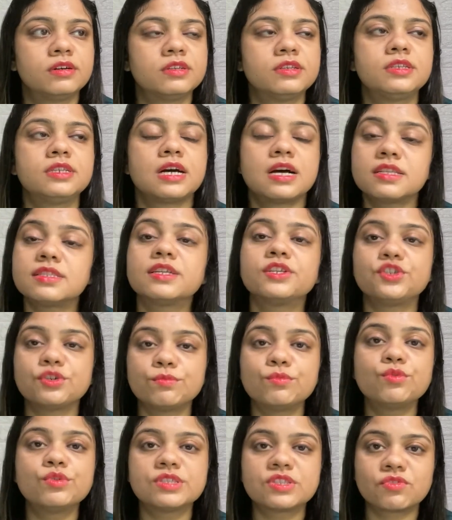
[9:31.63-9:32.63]
tasks that you're
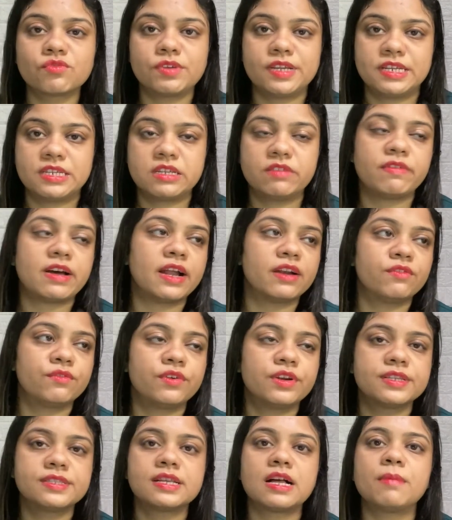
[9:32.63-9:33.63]
most creative at. For
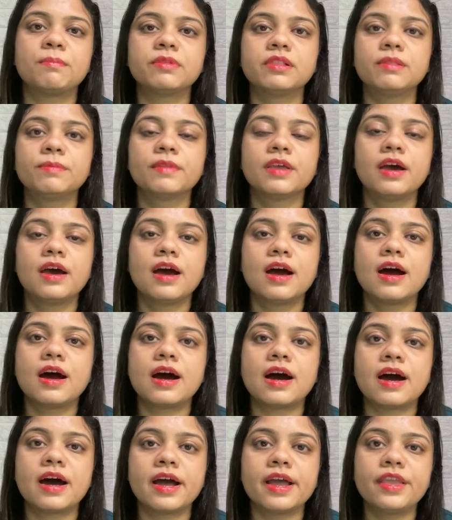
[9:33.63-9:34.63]
example,
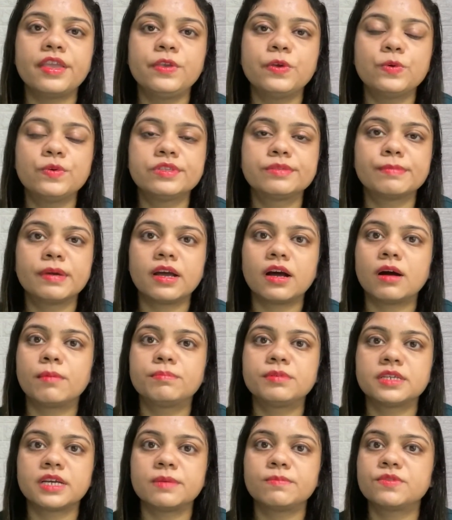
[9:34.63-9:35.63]
I use my
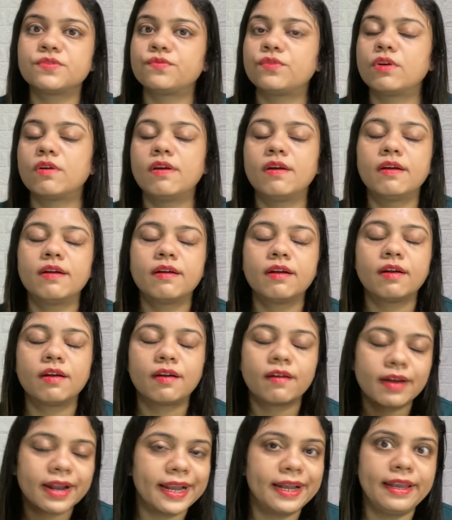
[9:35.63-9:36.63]
uptimes for
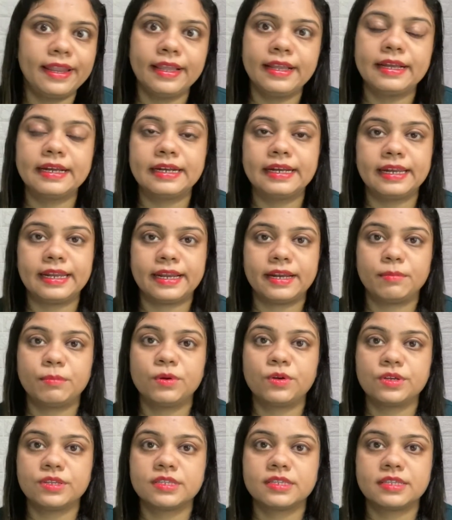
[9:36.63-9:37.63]
writing content
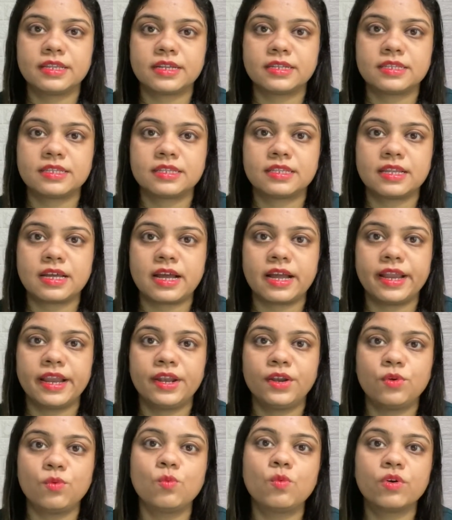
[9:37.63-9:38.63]
because I
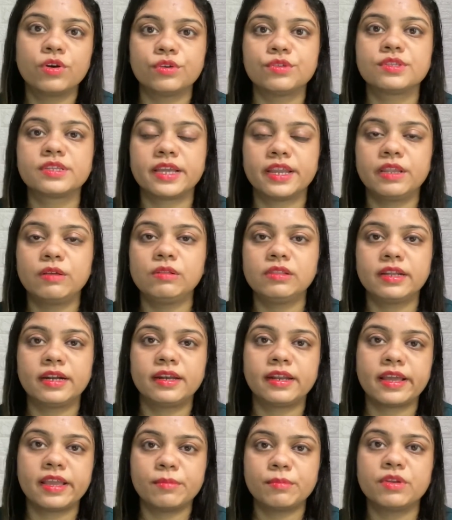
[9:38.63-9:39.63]
don't want to schedule that
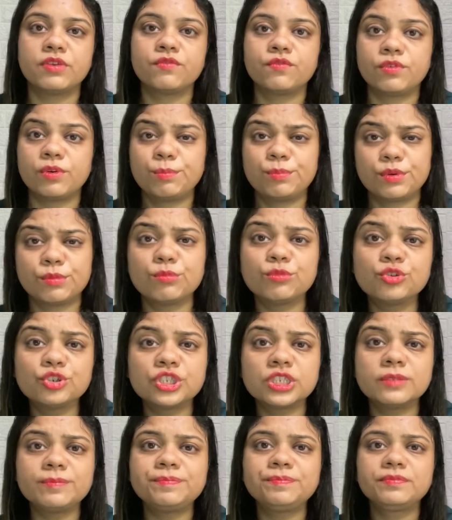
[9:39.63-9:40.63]
time in for
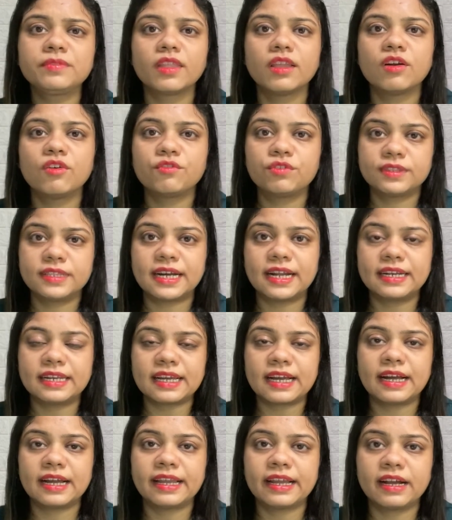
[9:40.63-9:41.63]
promotion. For that,
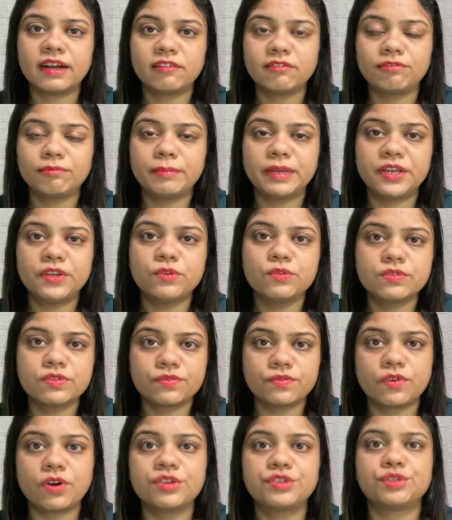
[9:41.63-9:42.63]
I have made use
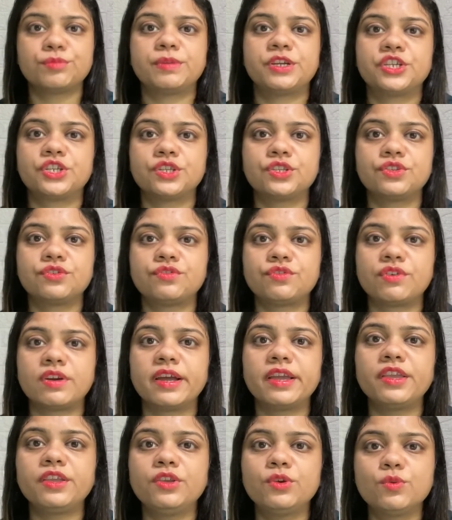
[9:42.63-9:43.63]
of automation. So
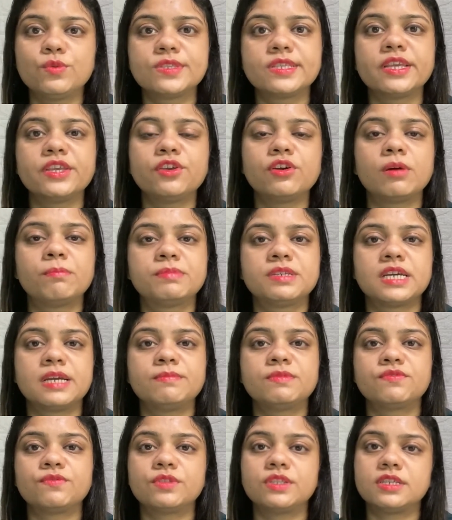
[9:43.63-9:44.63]
try using your
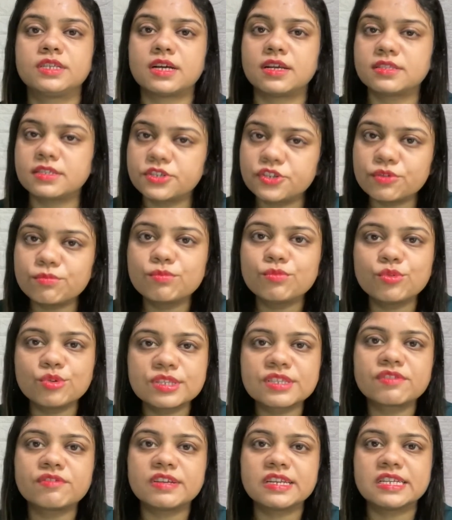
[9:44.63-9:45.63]
uptimes for the tasks that you're
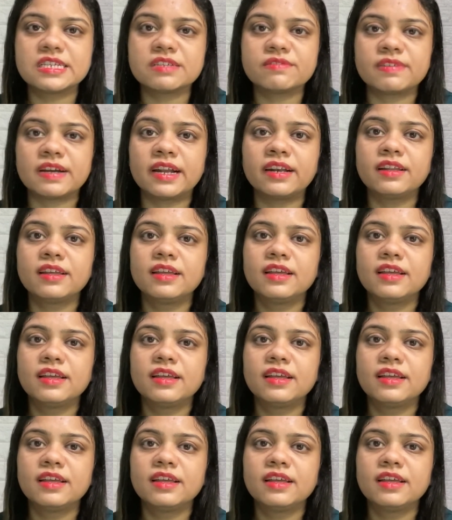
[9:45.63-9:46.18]
most creative at,